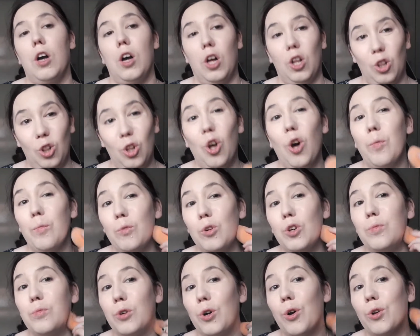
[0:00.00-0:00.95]
a lot
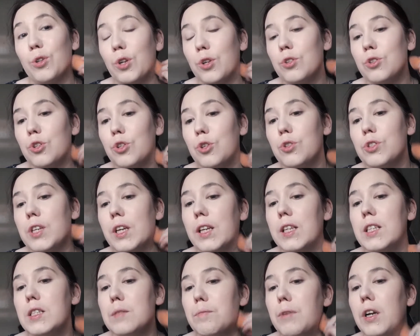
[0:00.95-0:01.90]
more product using
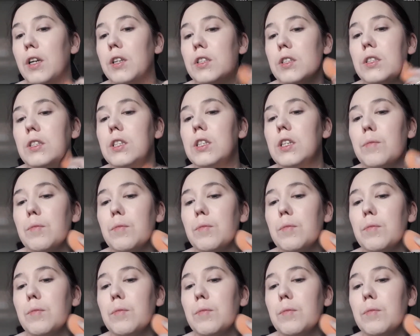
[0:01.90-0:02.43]
a sponge.